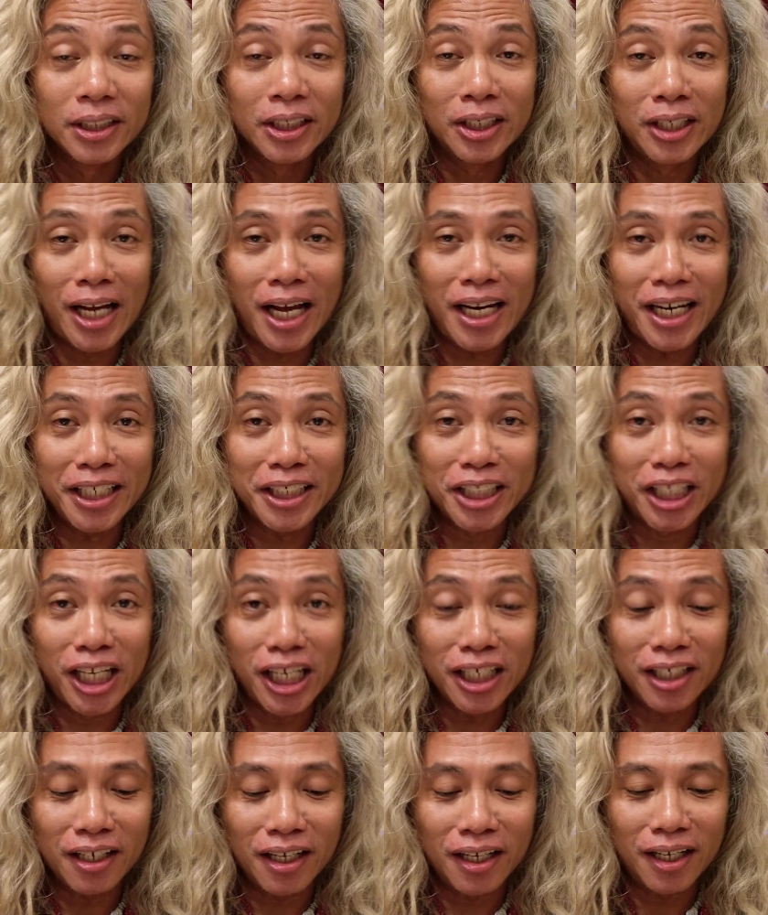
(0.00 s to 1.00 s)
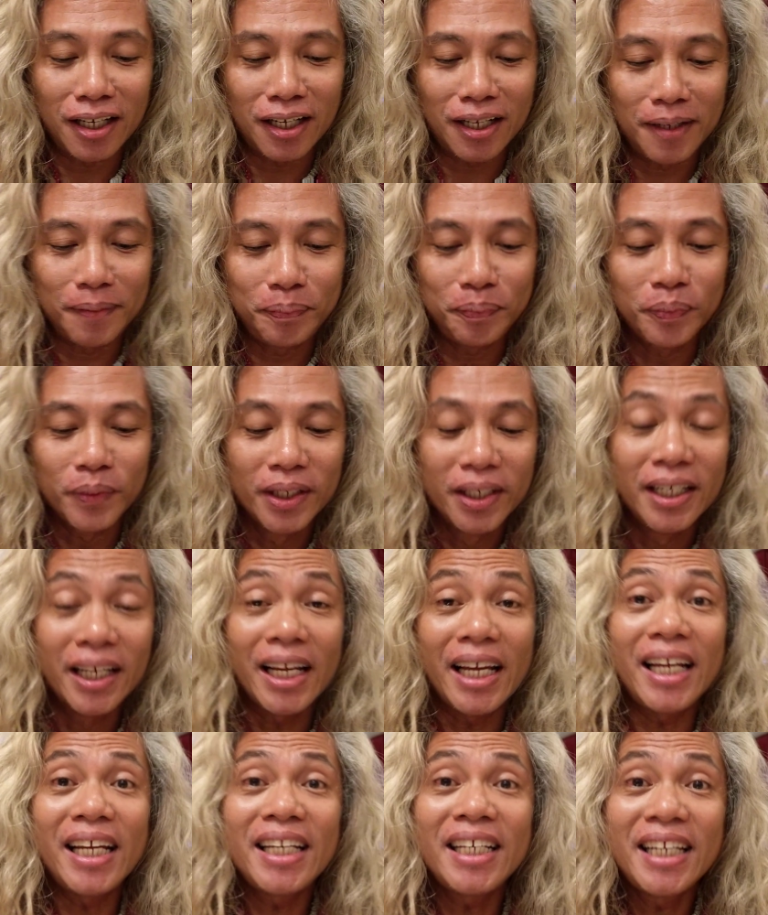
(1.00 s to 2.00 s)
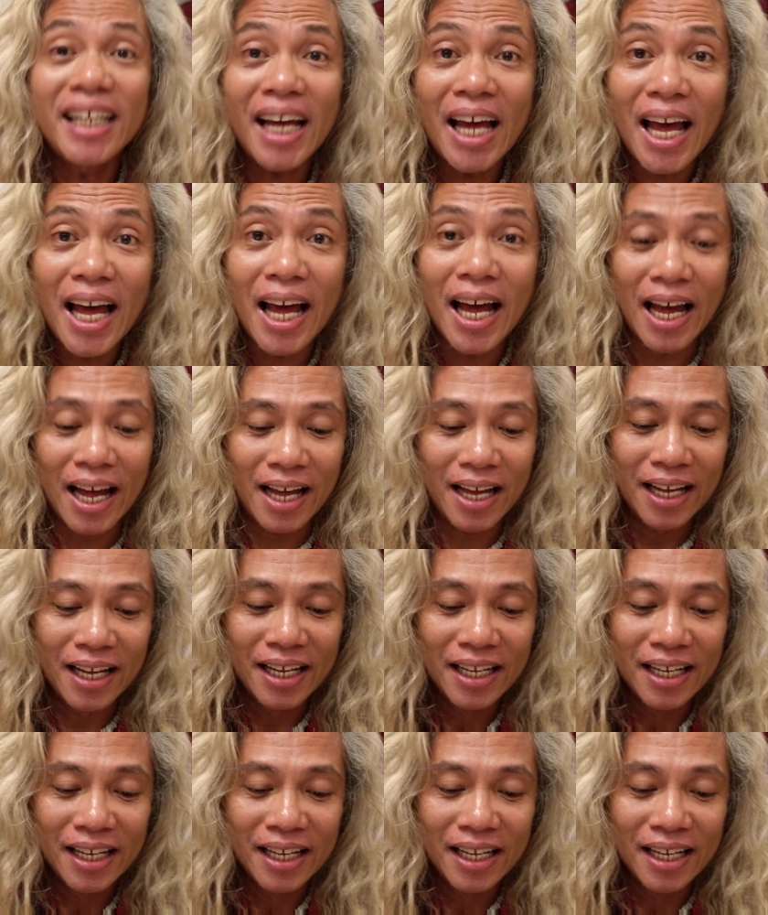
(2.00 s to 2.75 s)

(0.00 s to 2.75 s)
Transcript: United Kingdom, India,